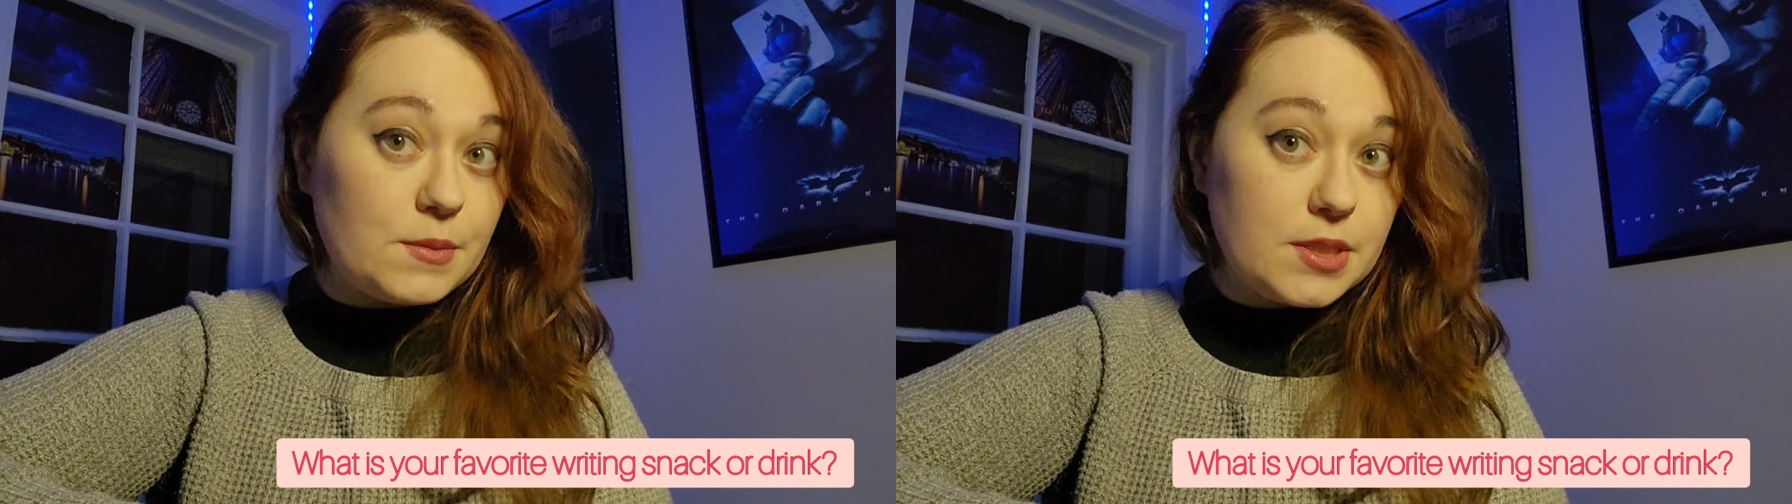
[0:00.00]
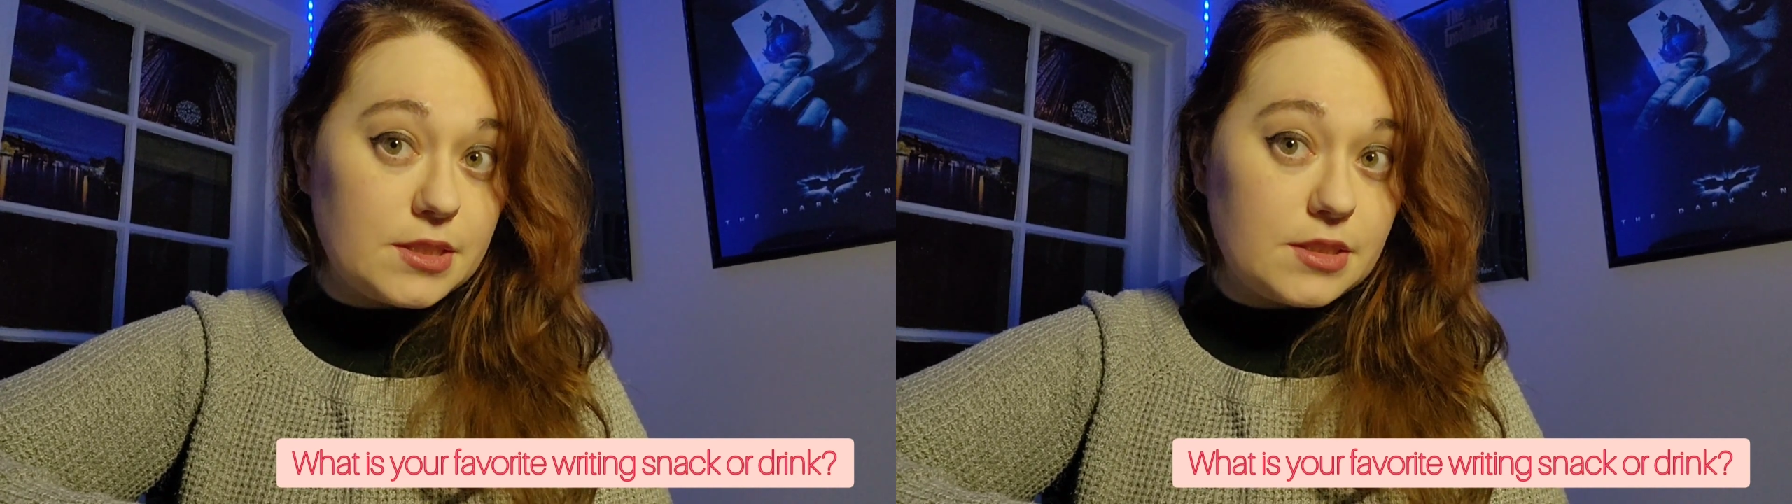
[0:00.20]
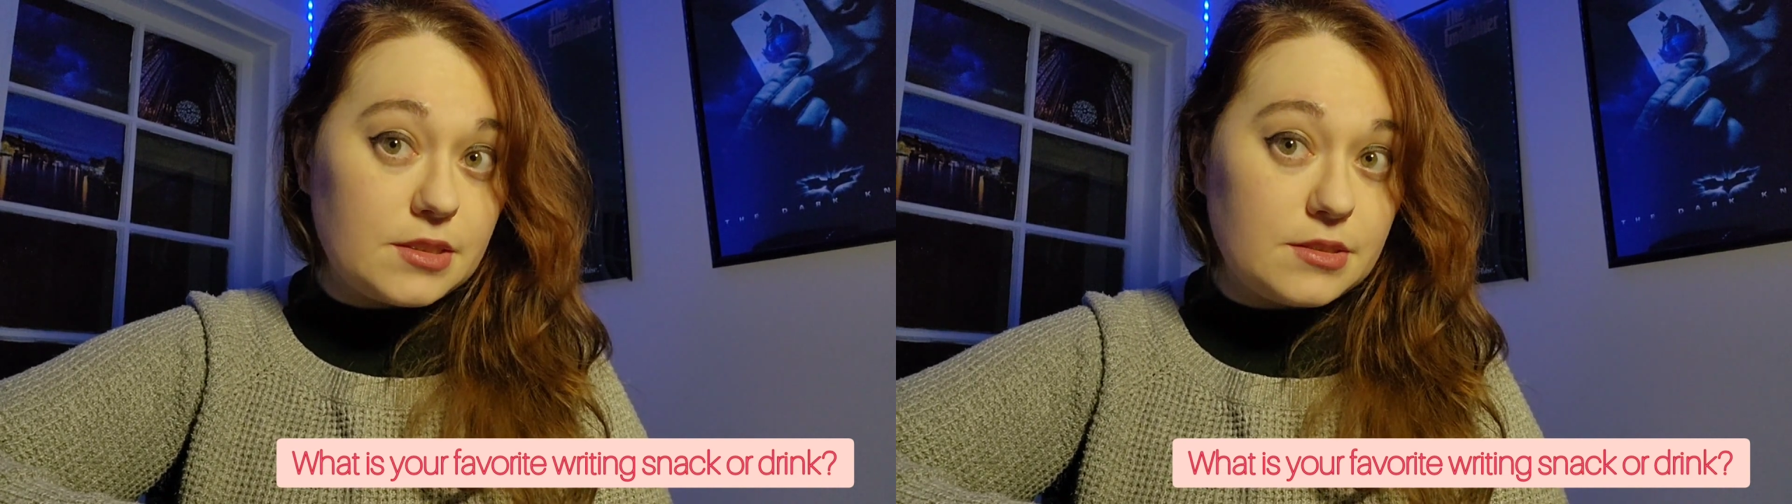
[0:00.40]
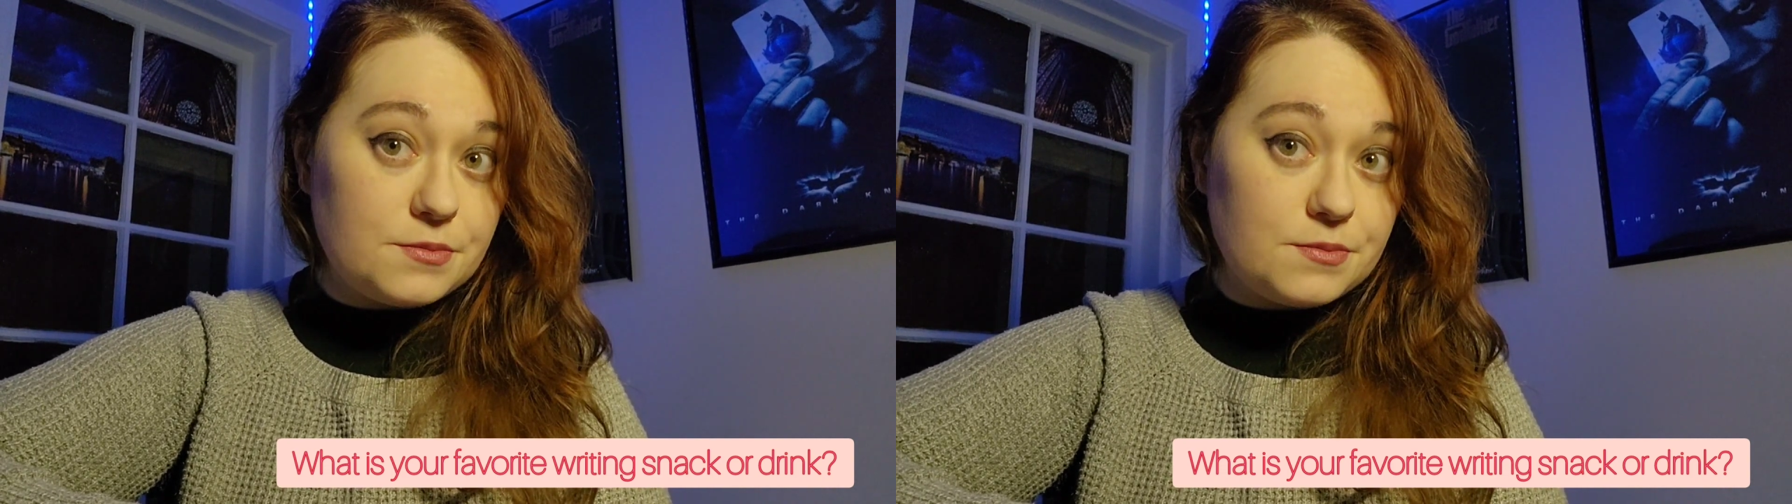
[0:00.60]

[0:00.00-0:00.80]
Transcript: addicted